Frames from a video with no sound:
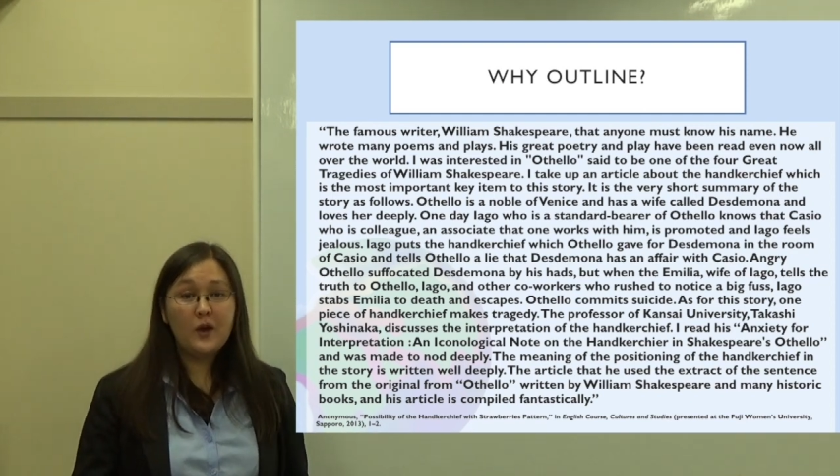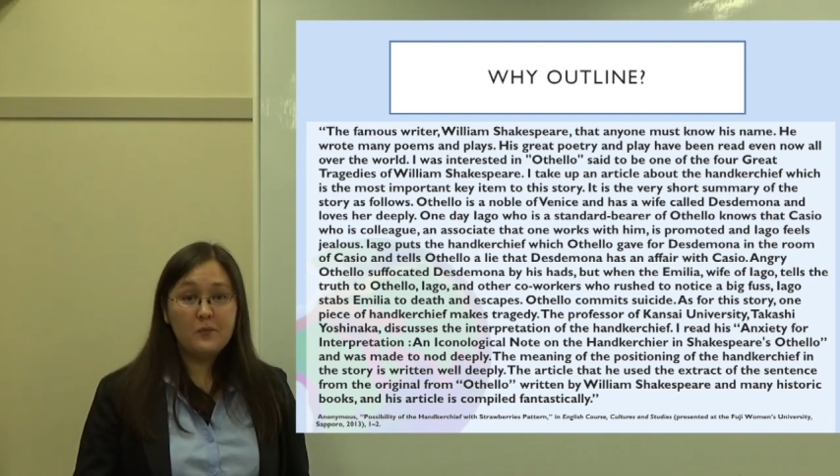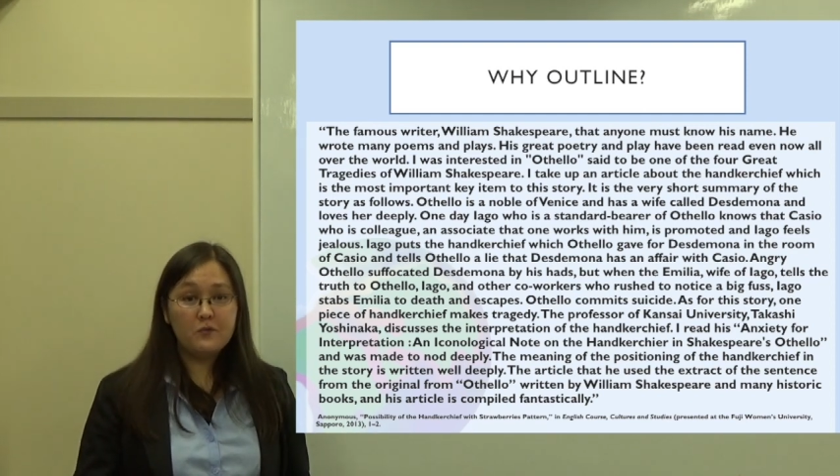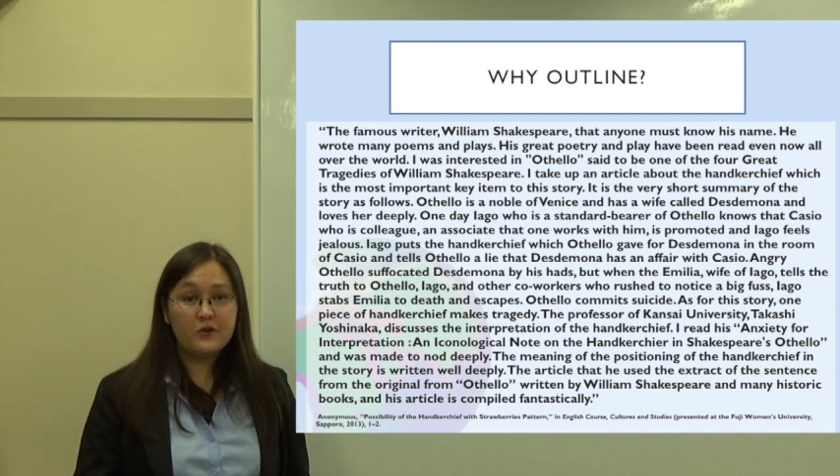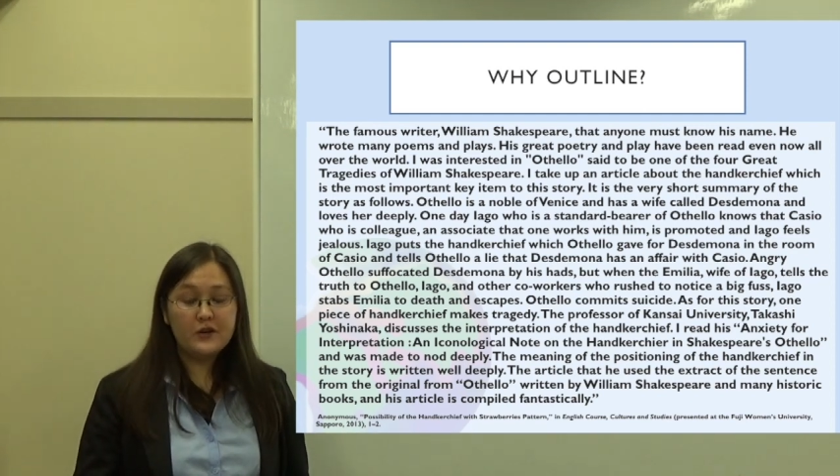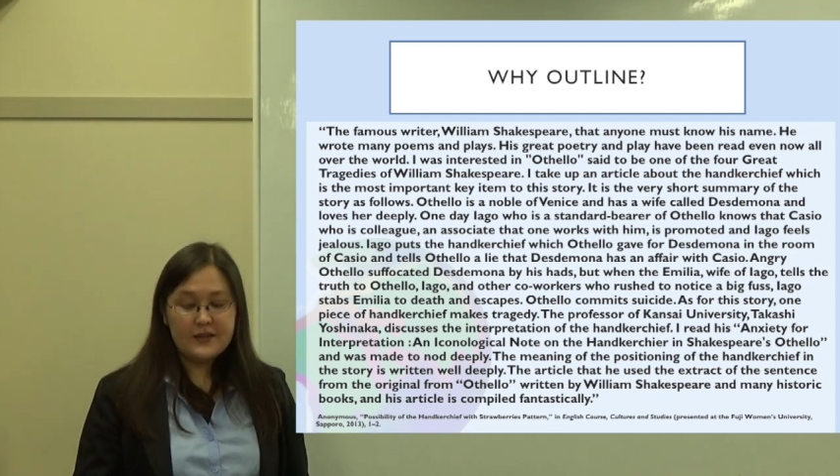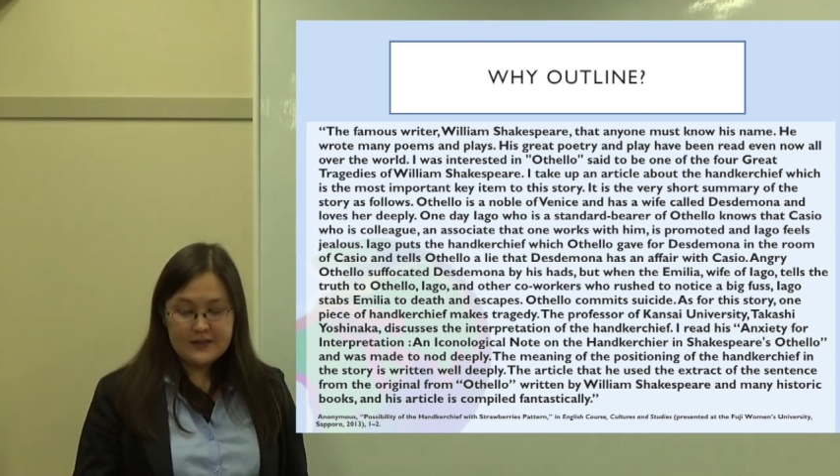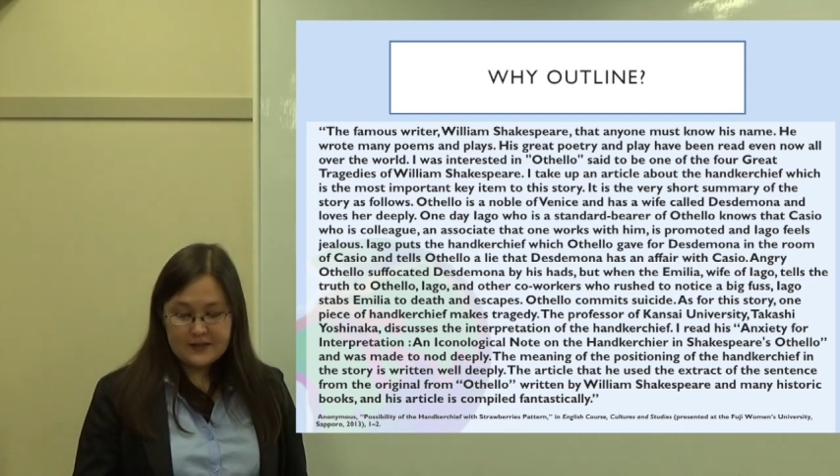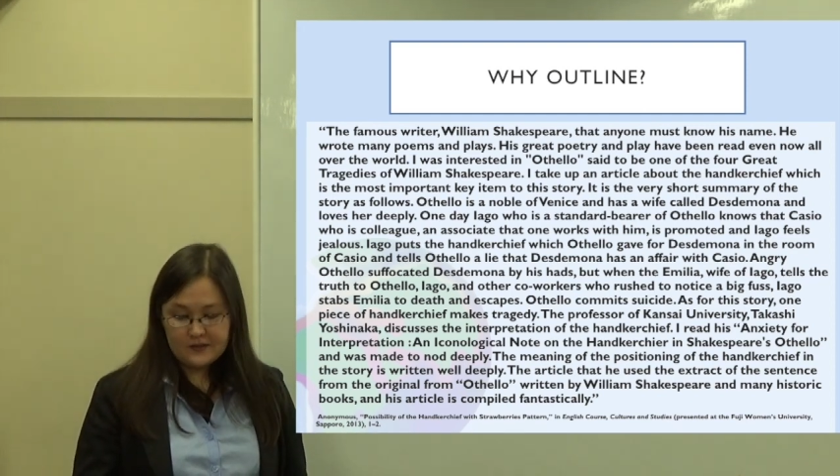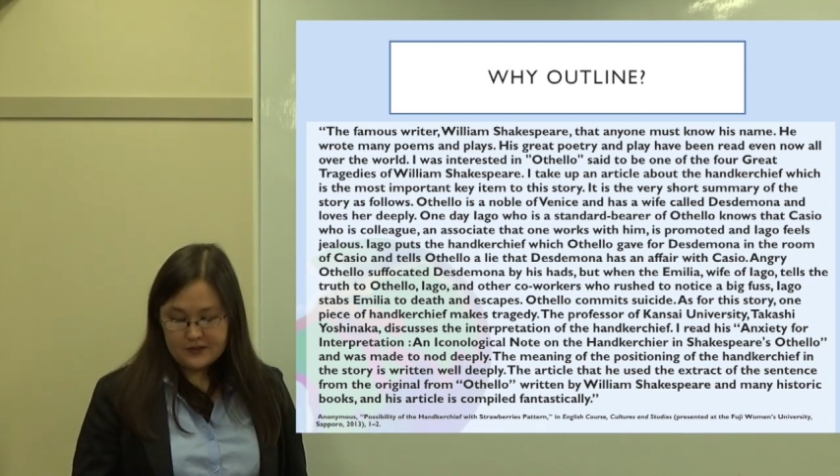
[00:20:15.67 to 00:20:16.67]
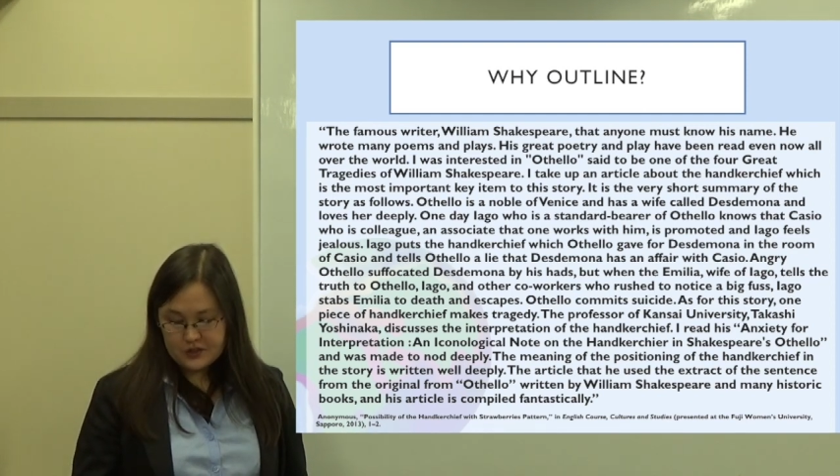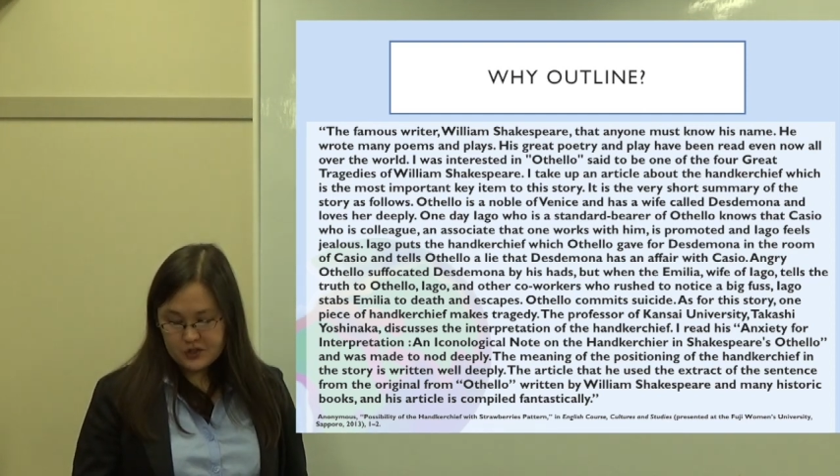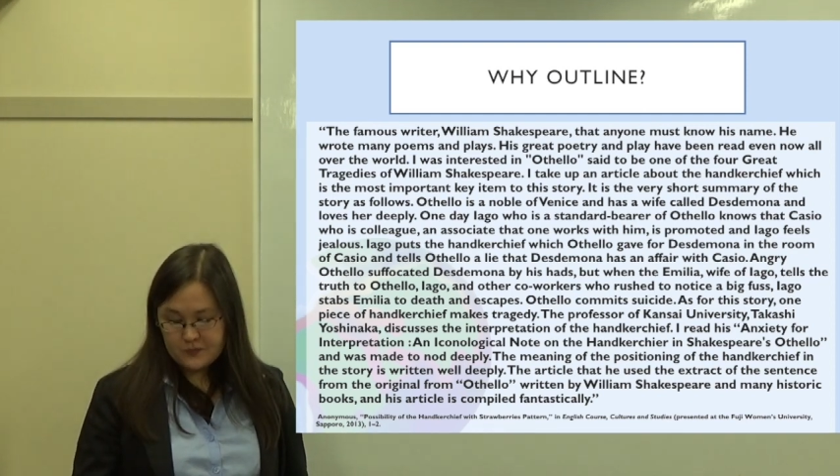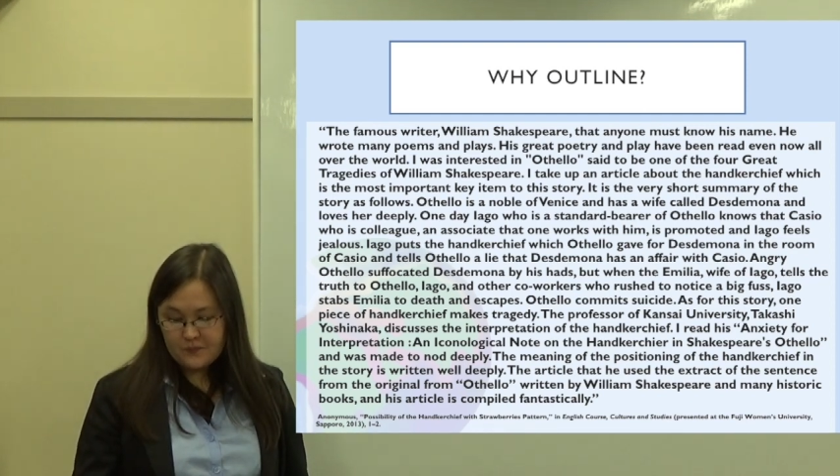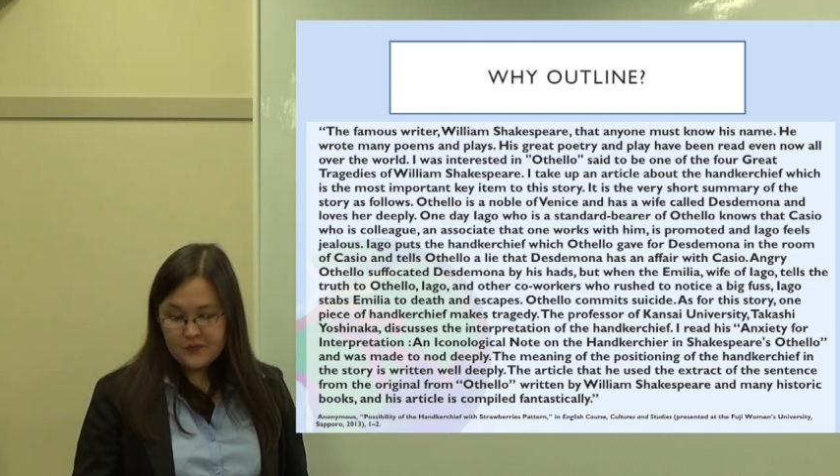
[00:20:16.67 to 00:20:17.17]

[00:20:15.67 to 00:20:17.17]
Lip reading: paper in English.